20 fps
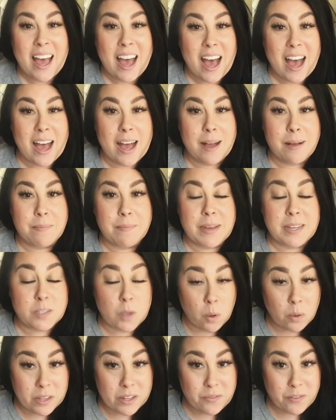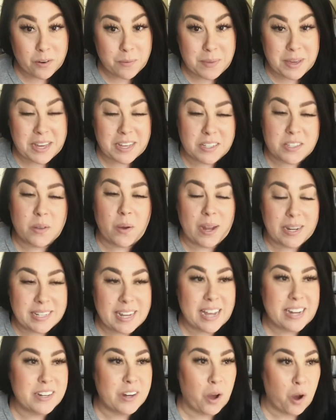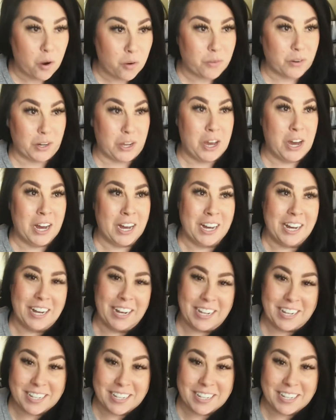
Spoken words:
It's only for me, so I tend to overcook.